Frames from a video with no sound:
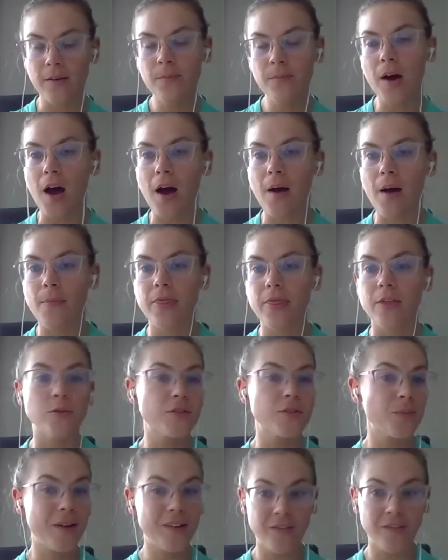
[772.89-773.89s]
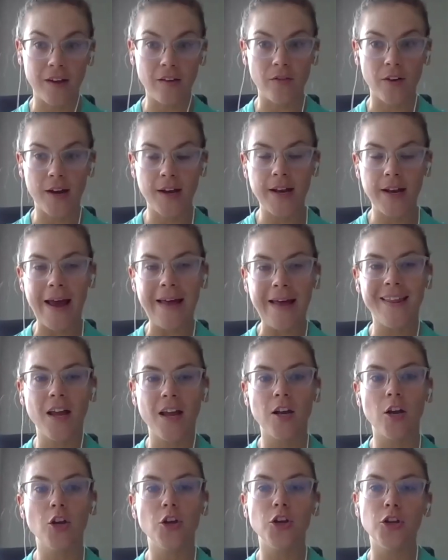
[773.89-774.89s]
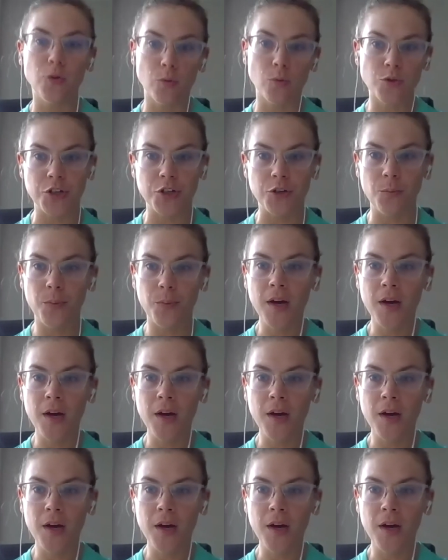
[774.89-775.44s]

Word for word: Um, those are my favorite. And then YouTube.